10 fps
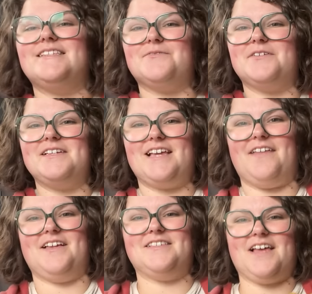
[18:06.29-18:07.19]
it's really
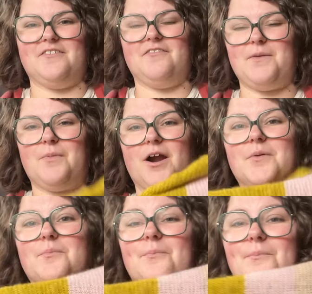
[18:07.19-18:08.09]
sad that it's on the light
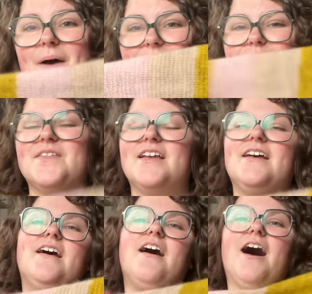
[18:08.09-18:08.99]
part, but
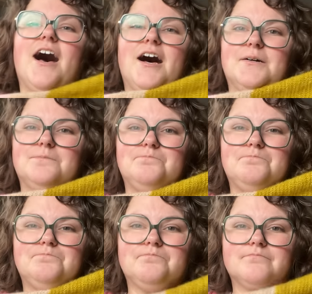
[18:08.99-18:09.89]
um,